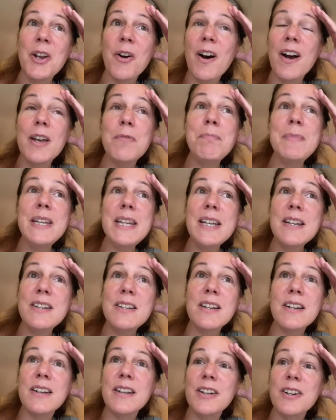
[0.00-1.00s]
You know, I
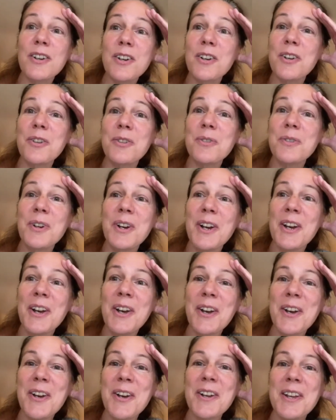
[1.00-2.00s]
immediately know
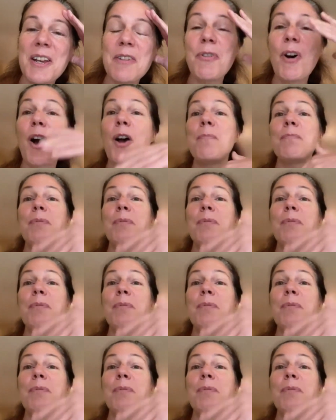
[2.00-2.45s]
if